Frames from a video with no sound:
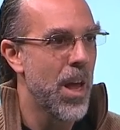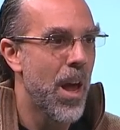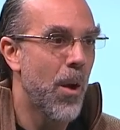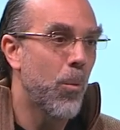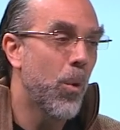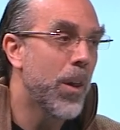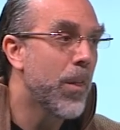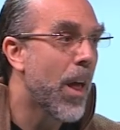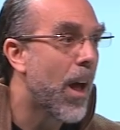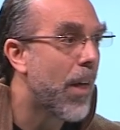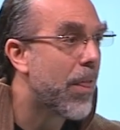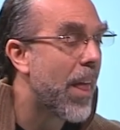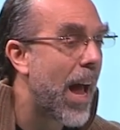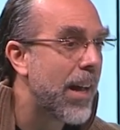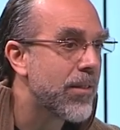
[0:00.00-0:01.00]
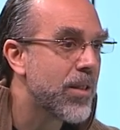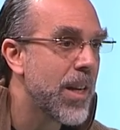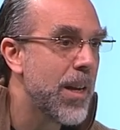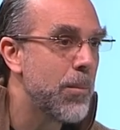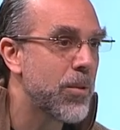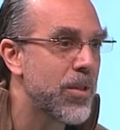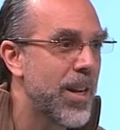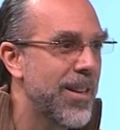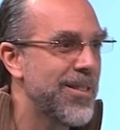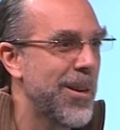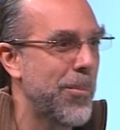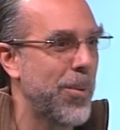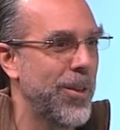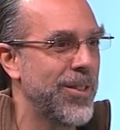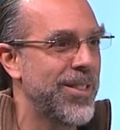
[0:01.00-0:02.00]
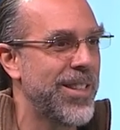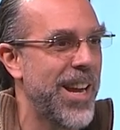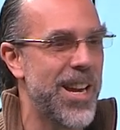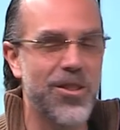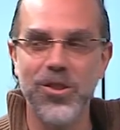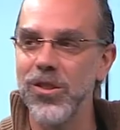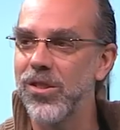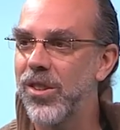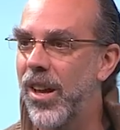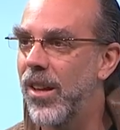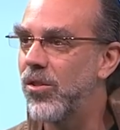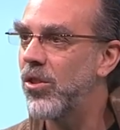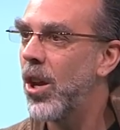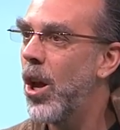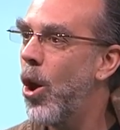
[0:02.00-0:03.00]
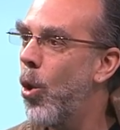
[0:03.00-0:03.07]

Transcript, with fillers: And when th that team stands up on stage and says,